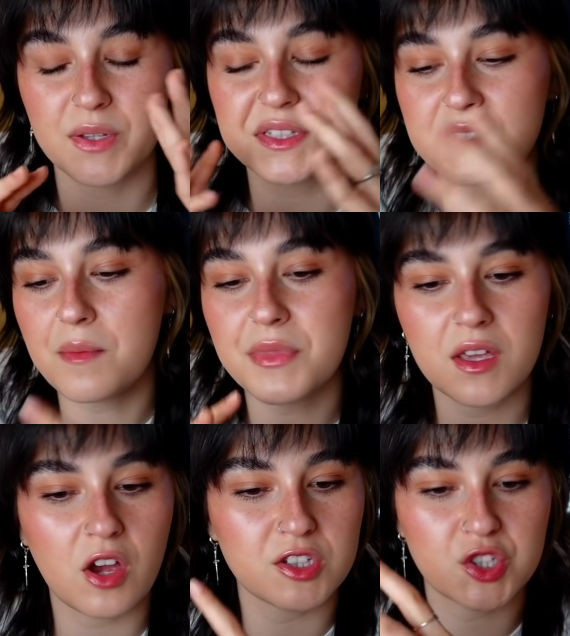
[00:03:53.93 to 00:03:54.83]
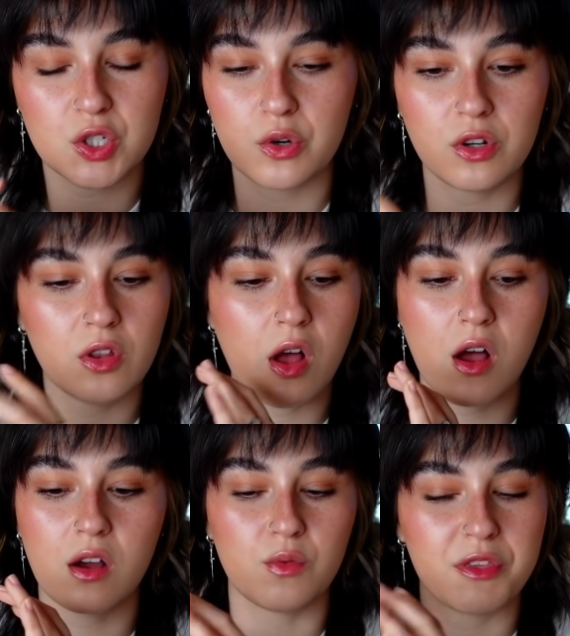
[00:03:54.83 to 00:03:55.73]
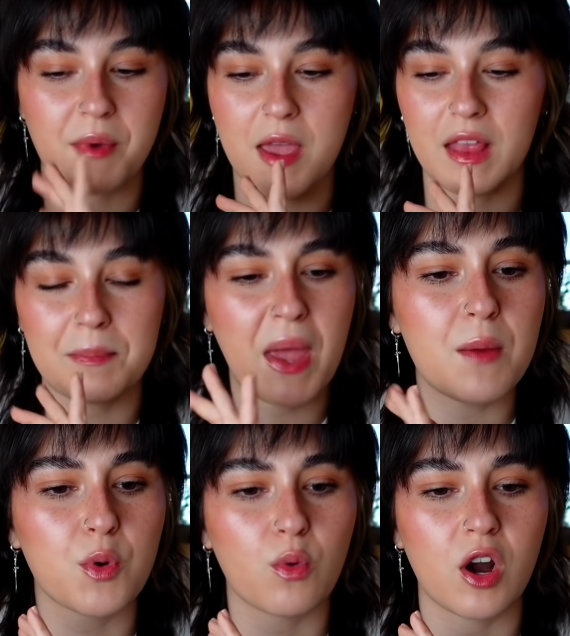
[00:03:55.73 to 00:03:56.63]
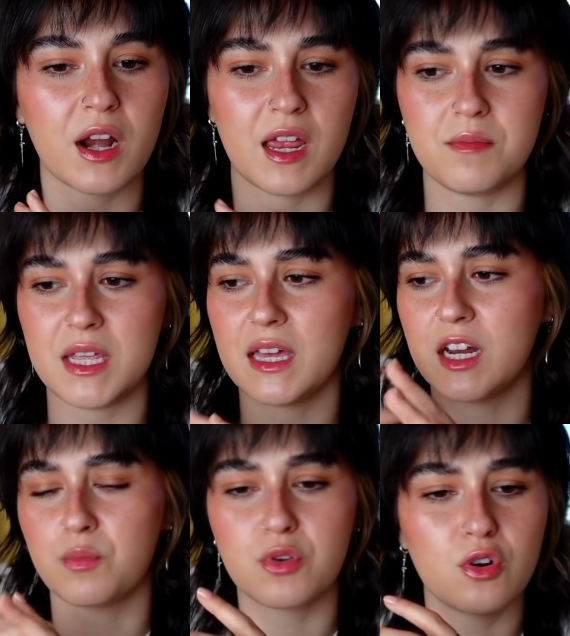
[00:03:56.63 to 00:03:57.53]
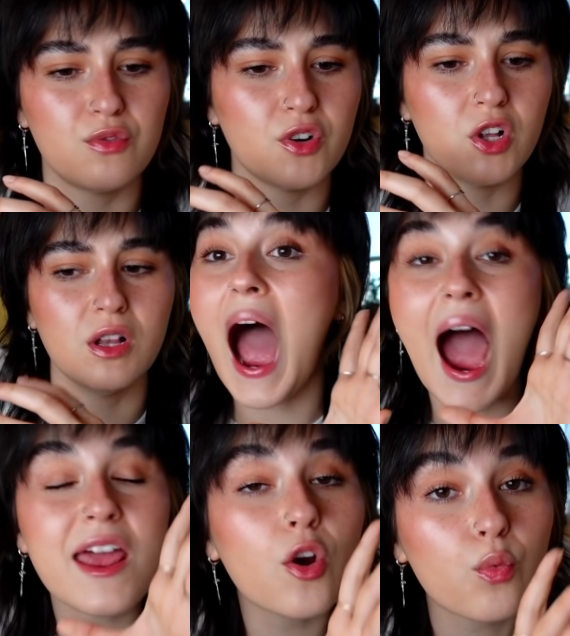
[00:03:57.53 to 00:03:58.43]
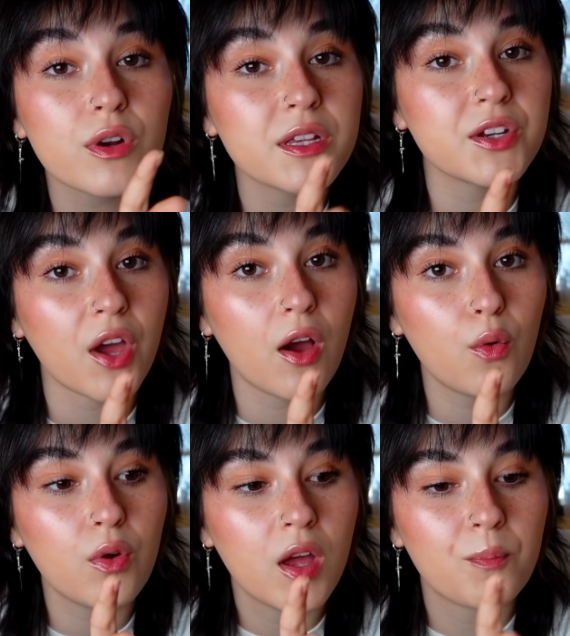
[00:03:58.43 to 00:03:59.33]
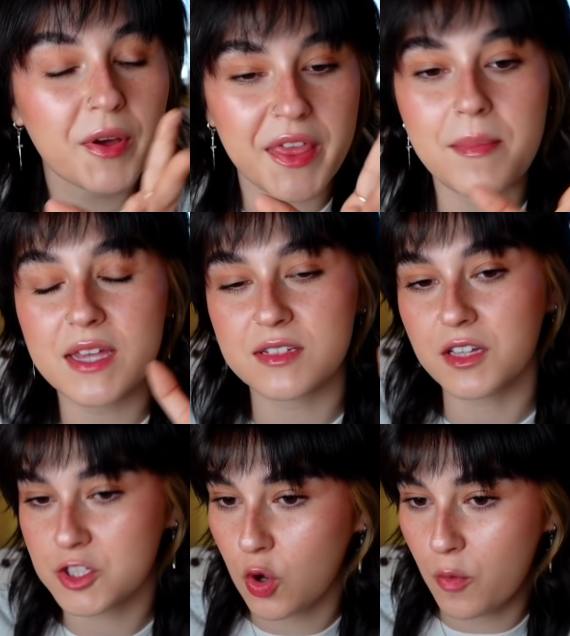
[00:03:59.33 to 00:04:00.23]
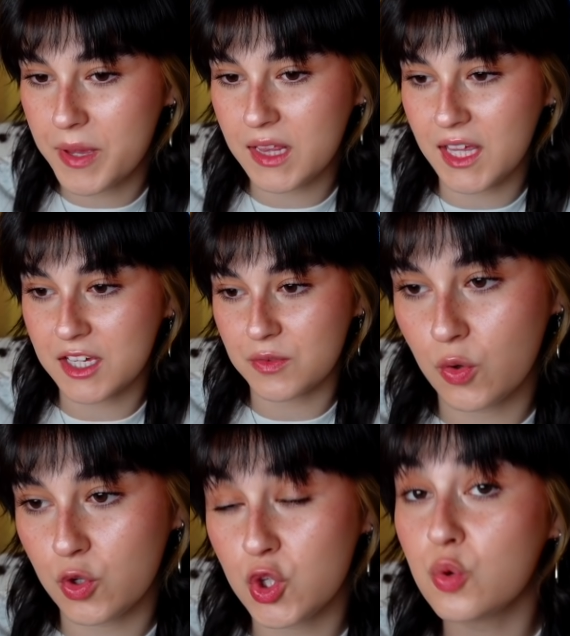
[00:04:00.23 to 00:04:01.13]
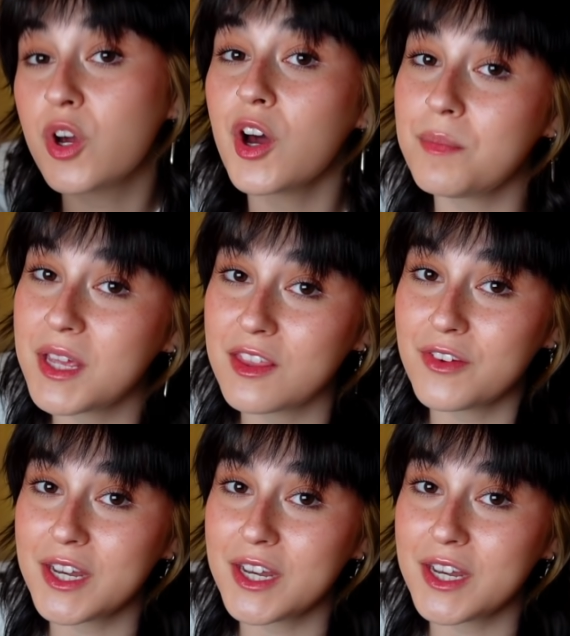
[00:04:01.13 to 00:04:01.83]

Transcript: but something got screwed along with my like paperwork and me getting approval. I don't really know, but they basically told me like, you could be in the